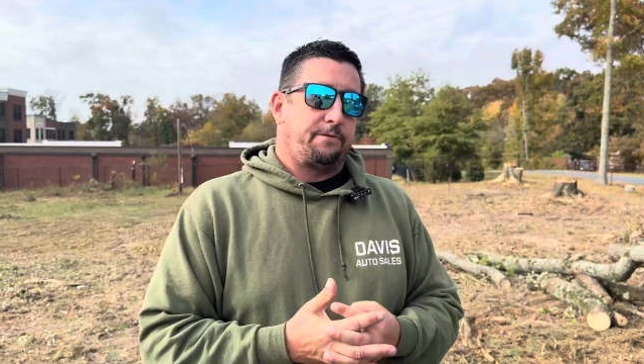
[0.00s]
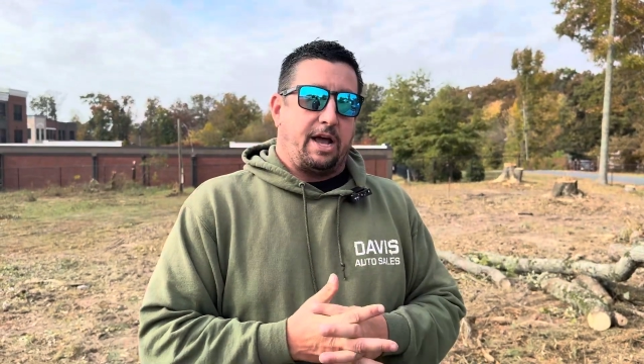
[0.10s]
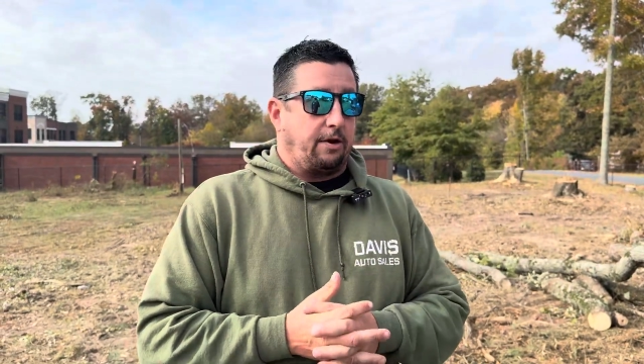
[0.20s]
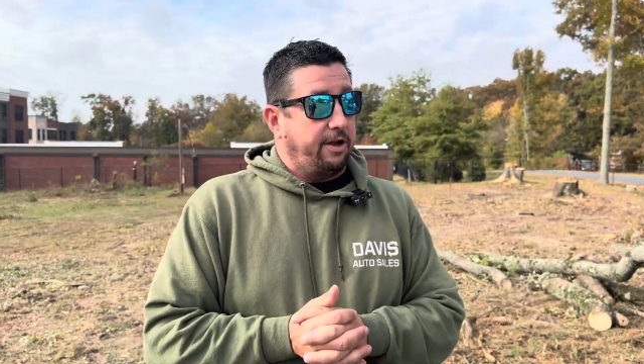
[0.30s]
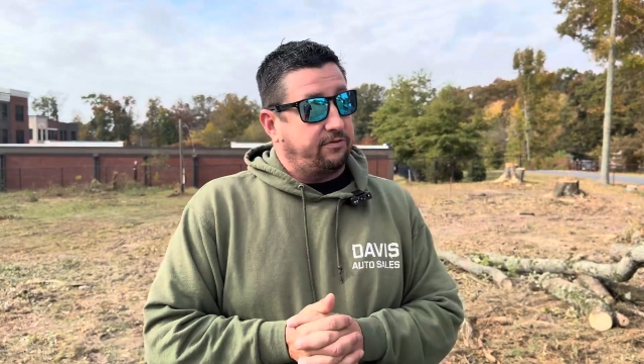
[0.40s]

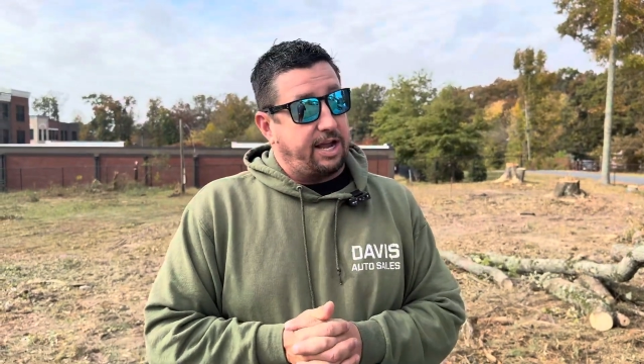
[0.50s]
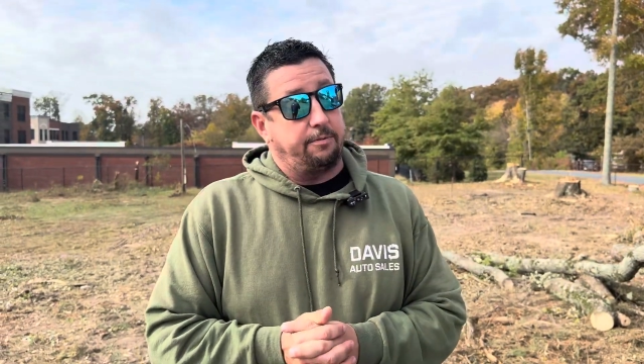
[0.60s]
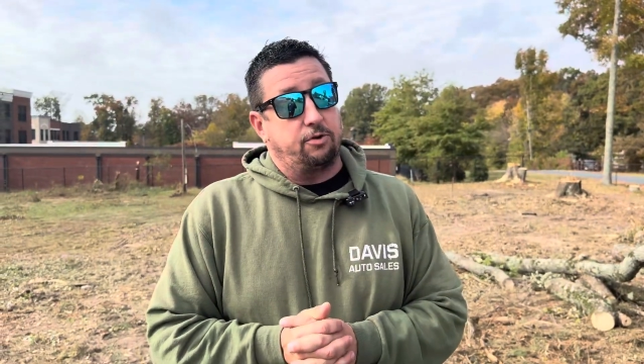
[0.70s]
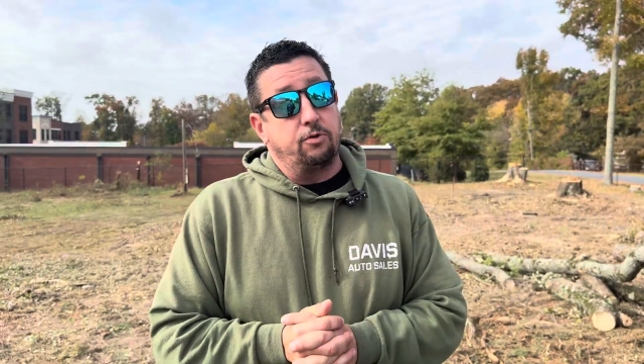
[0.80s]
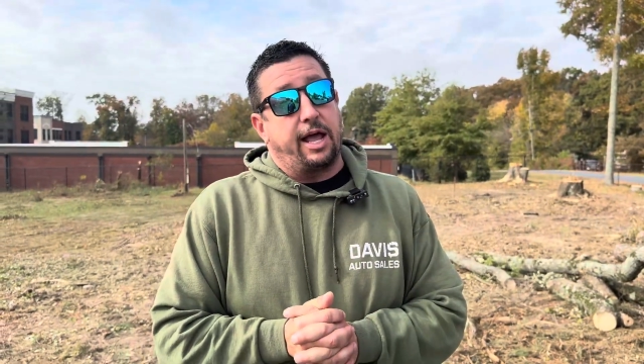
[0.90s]
I don't have time
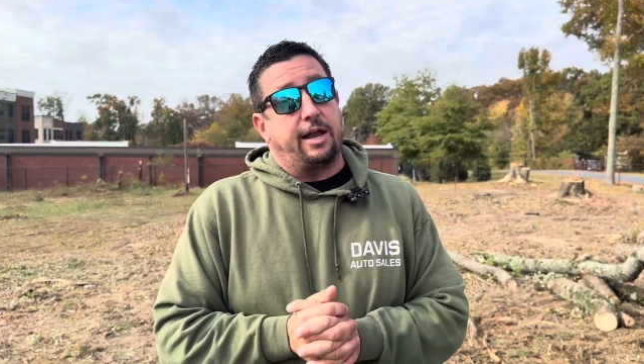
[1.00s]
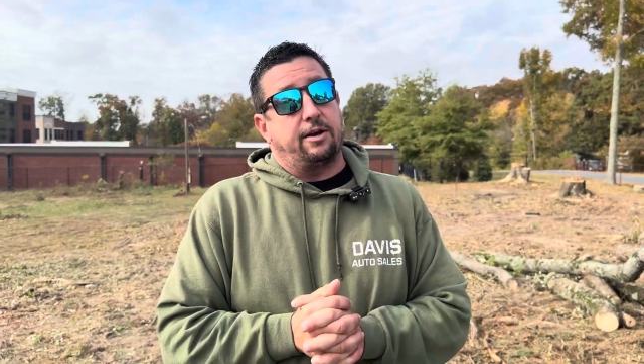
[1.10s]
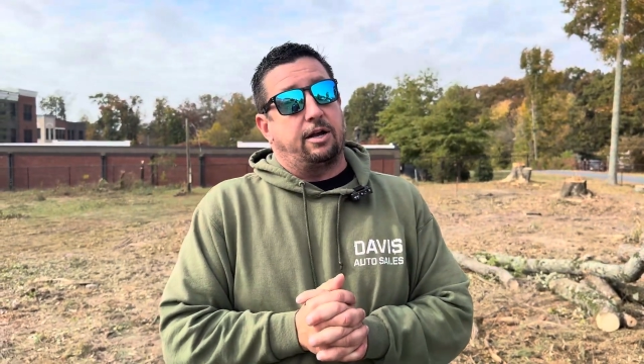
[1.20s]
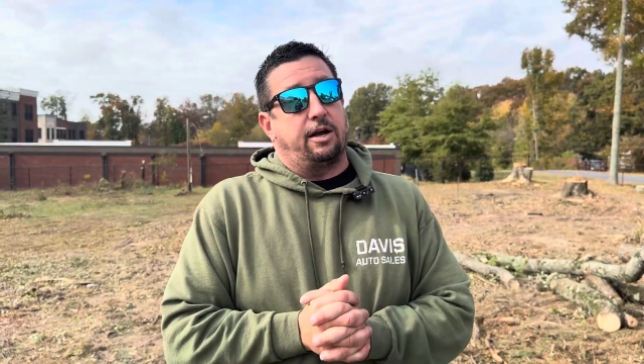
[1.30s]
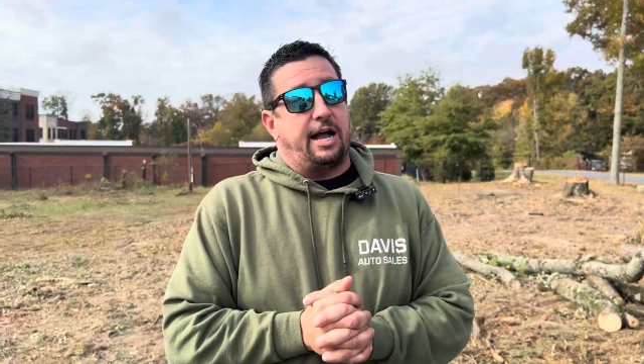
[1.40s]
to do that.
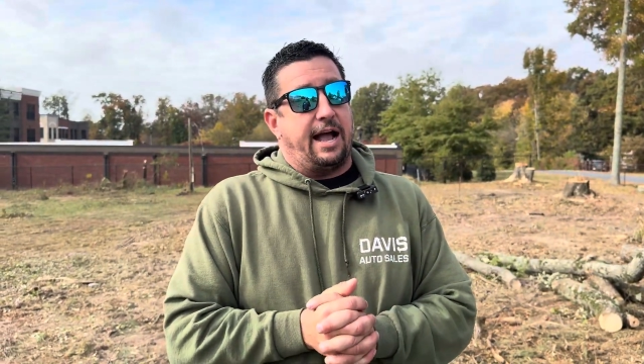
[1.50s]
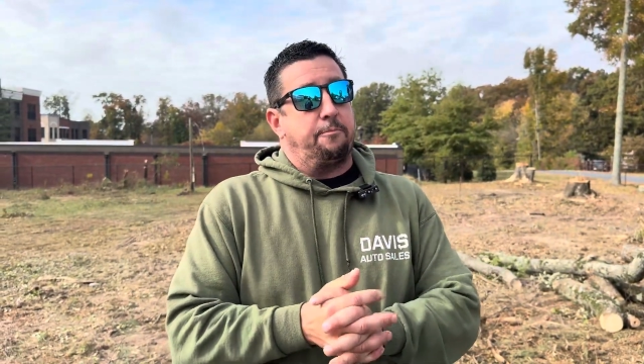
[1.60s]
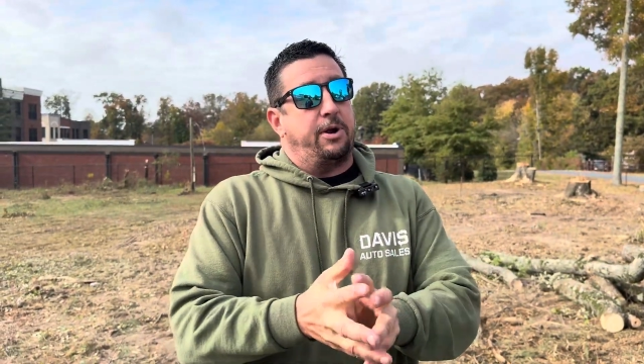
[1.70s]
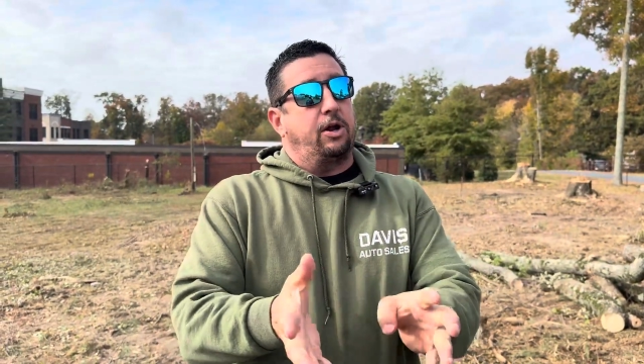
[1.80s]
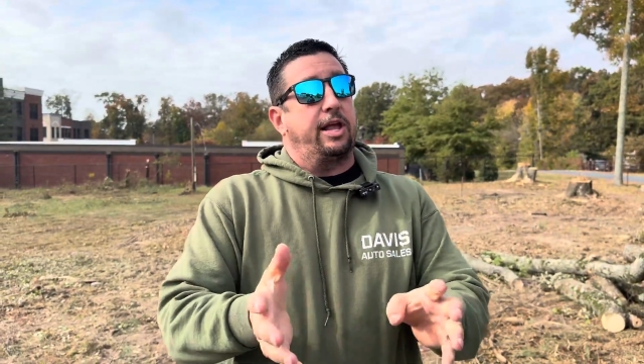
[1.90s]
I
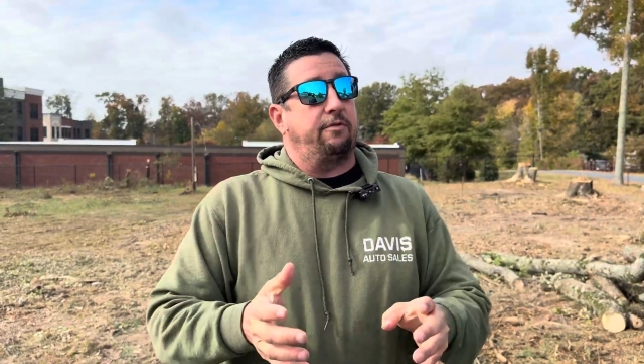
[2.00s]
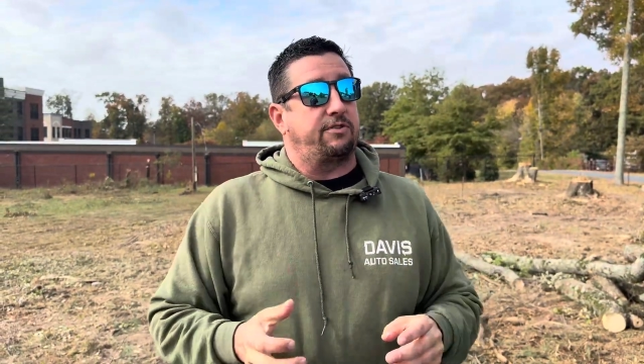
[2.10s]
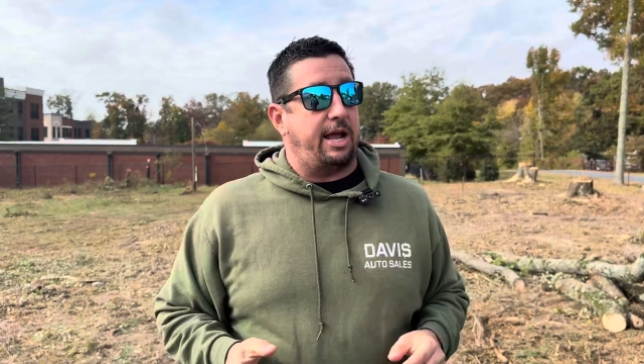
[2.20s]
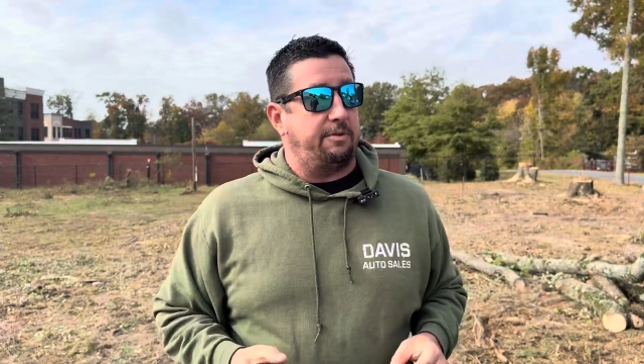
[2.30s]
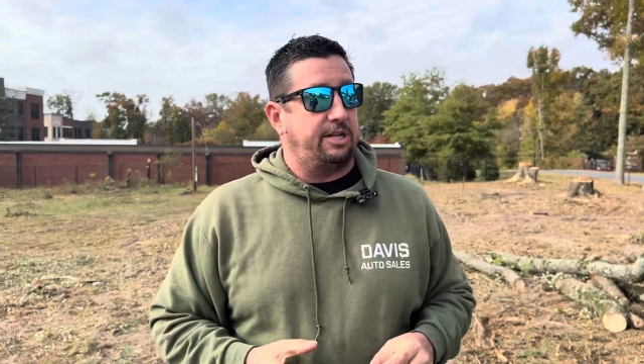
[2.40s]
barely have the
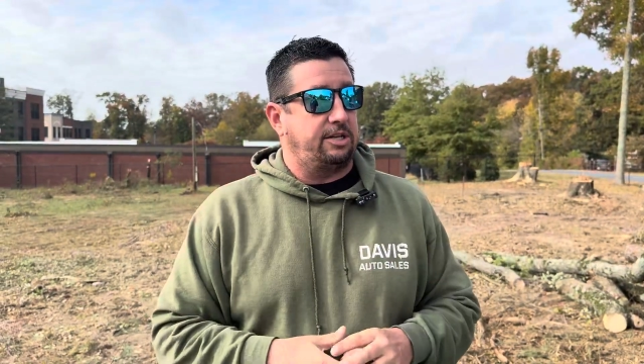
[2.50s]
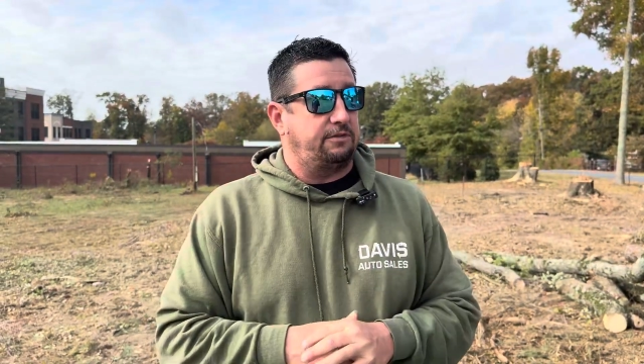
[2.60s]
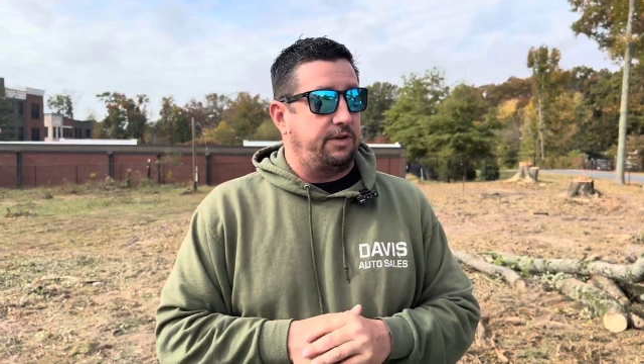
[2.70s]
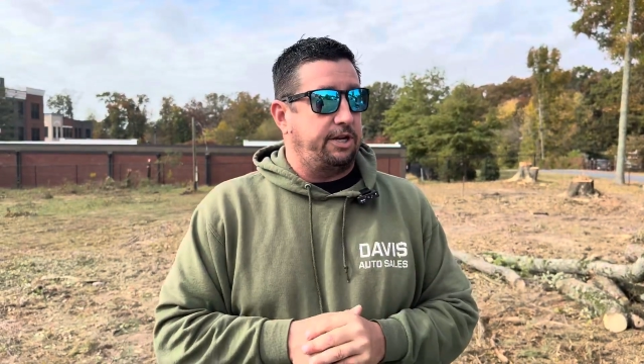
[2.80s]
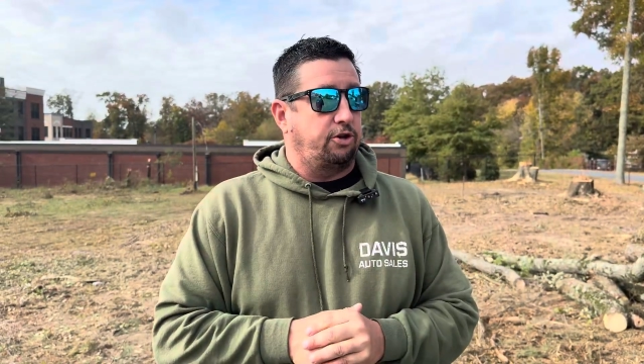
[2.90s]
time to get these
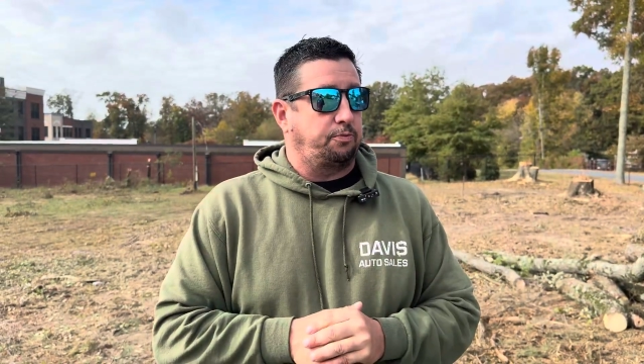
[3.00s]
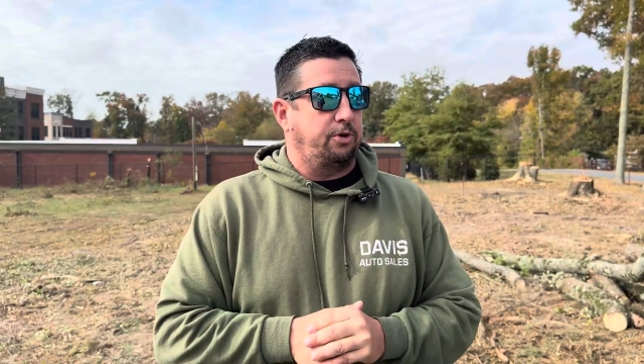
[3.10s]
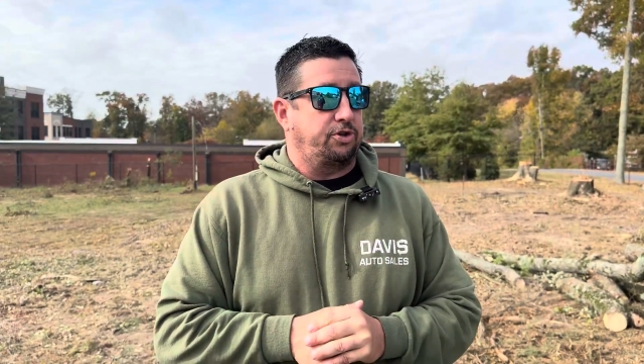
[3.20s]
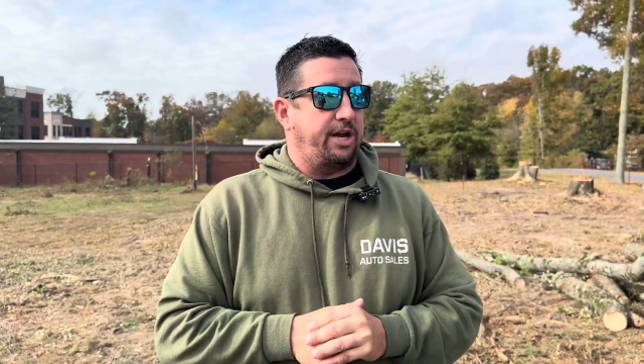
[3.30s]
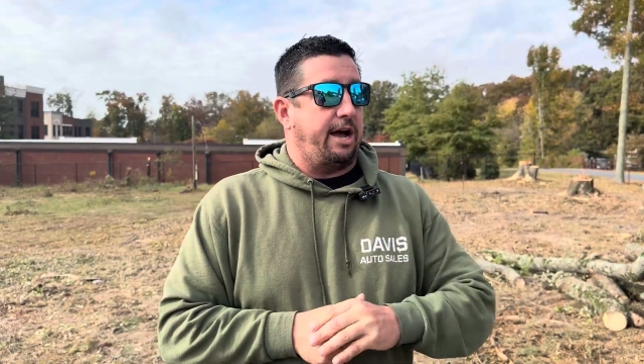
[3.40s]
videos
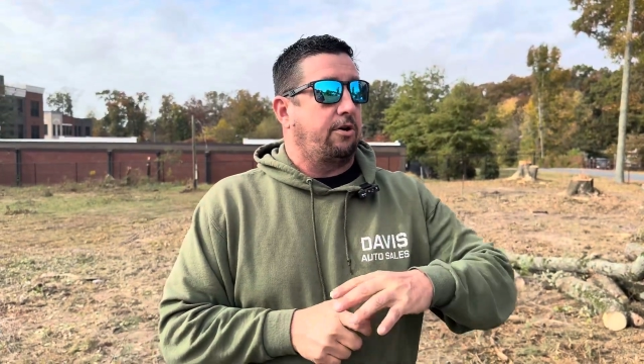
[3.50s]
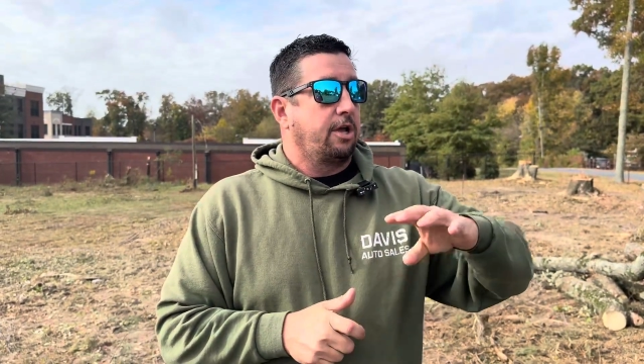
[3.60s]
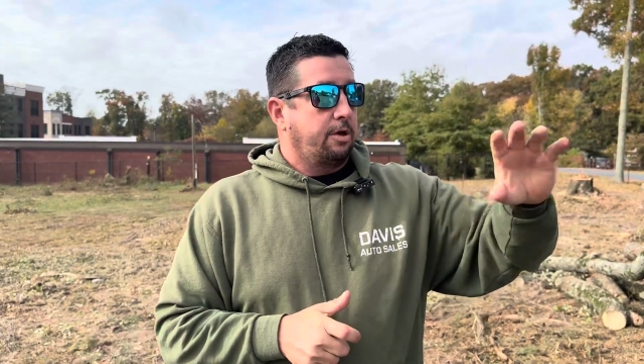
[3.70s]
pushed out